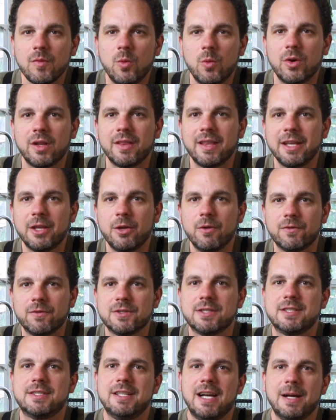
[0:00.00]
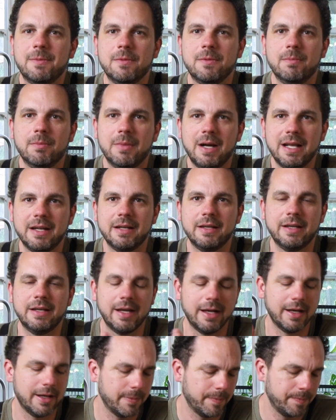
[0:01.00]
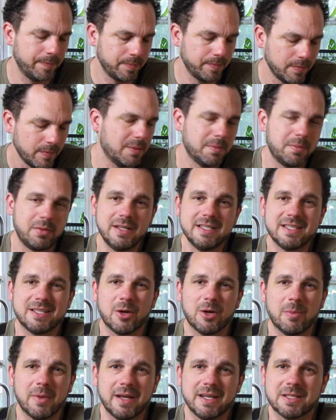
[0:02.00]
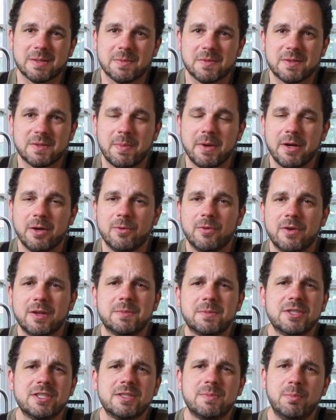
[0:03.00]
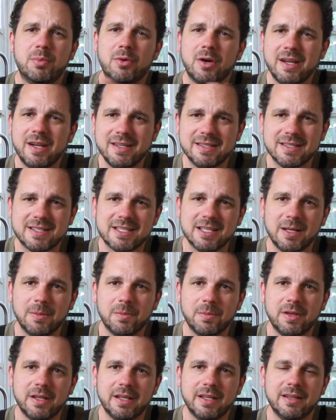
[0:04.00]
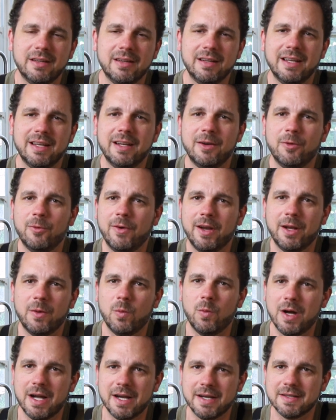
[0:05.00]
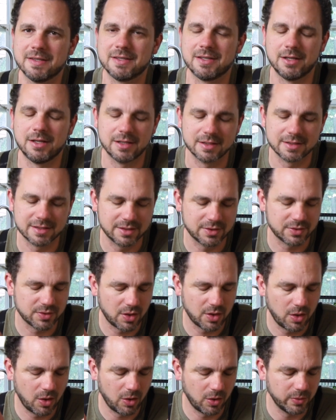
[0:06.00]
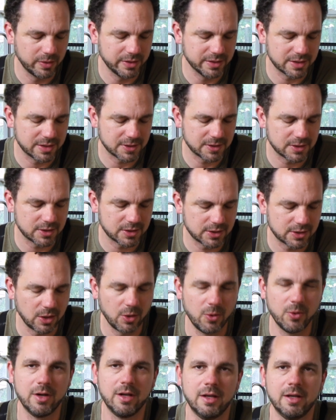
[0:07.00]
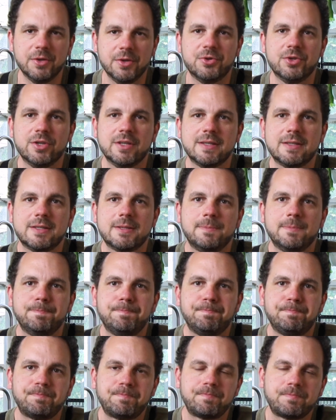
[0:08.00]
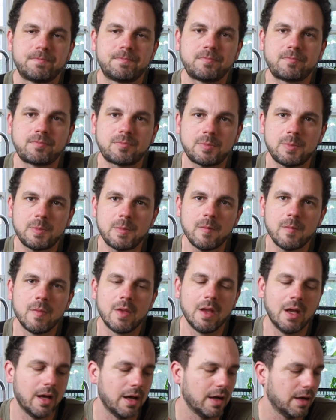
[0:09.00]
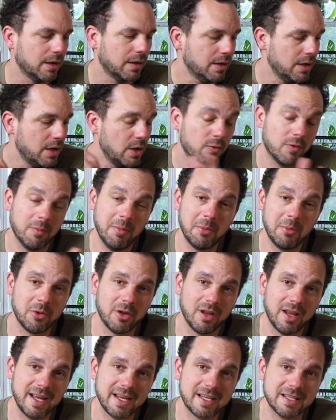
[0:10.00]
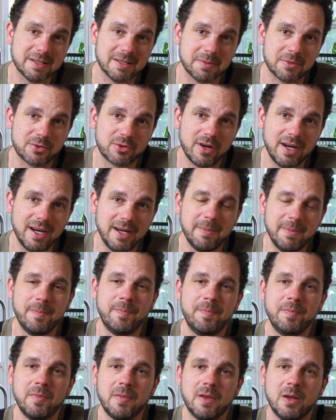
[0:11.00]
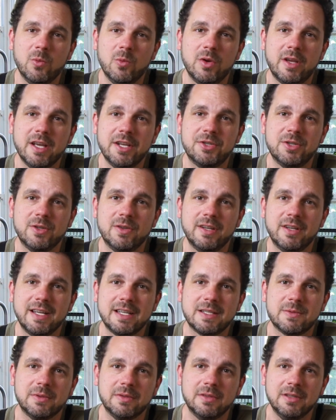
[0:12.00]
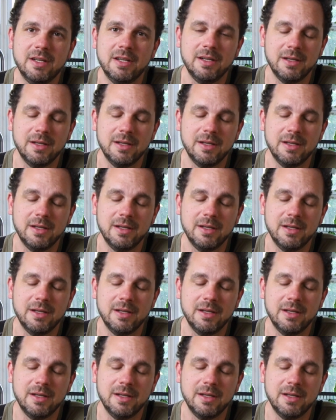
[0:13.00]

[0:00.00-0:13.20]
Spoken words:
I want to thank you for stopping by today. Please go make some spare ribs. Just braise something in a red wine sauce. It's always so delicious. Remember to like and subscribe. We'll catch you on the next one.